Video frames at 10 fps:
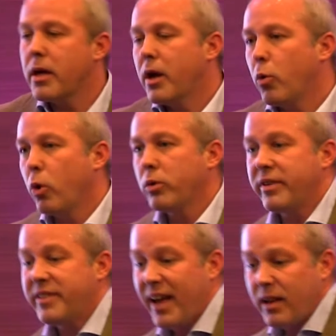in a world
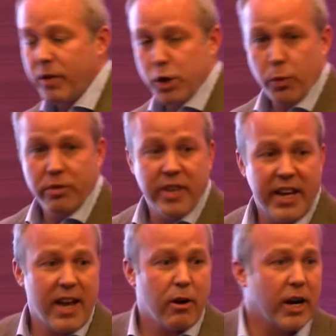with television. We're
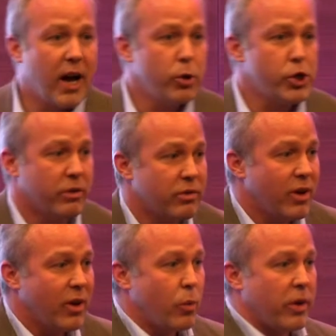sitting on our couches
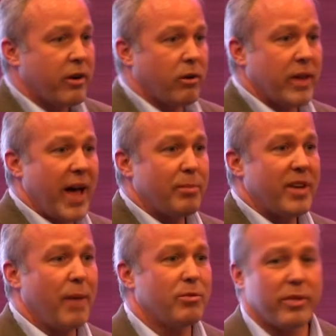with our
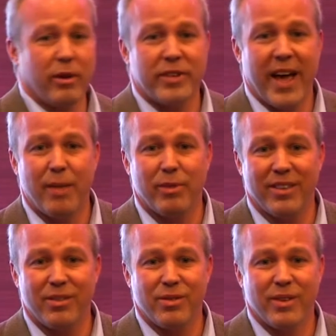laptops, with our
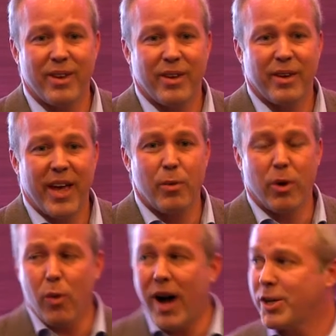tablets. Okay, we're
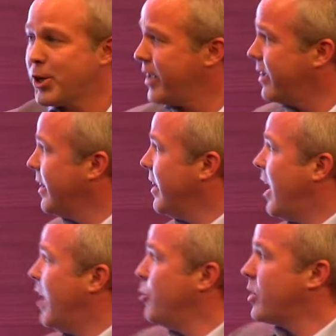watching
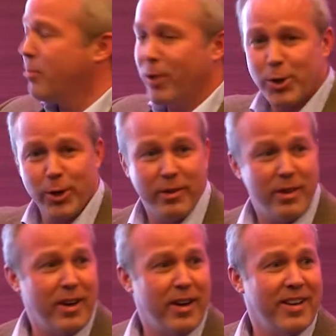a new commercial,
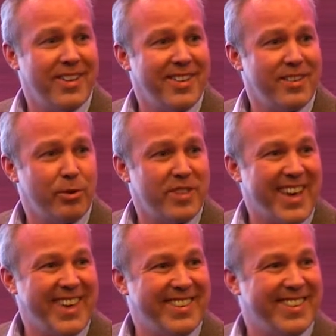the Dos
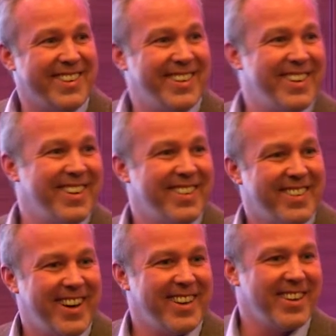Equis,
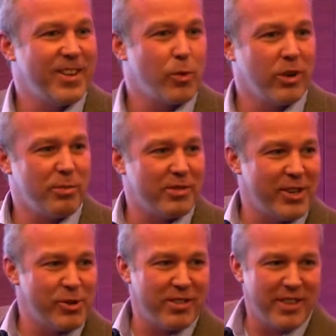right? World's most
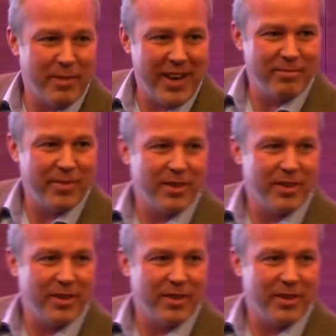interesting man.